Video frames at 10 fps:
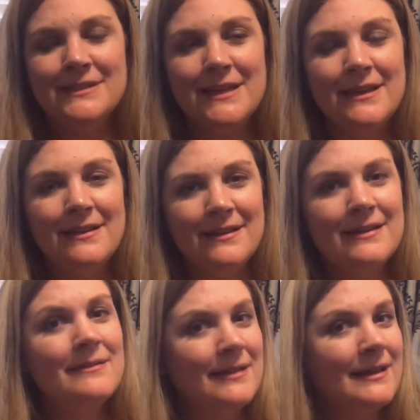See?
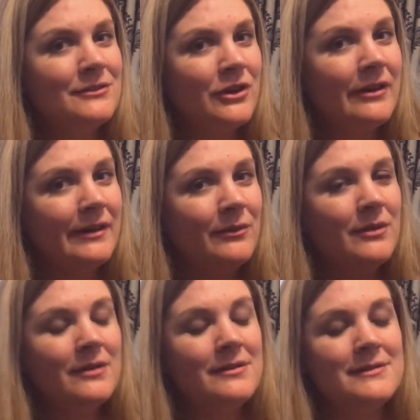And like drawing on the
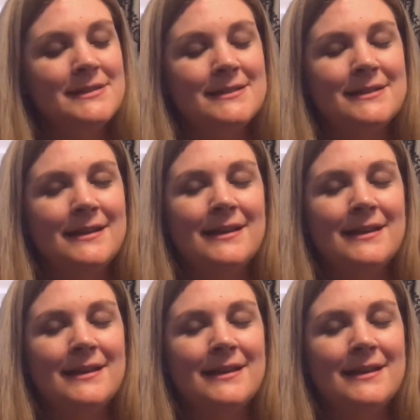walls?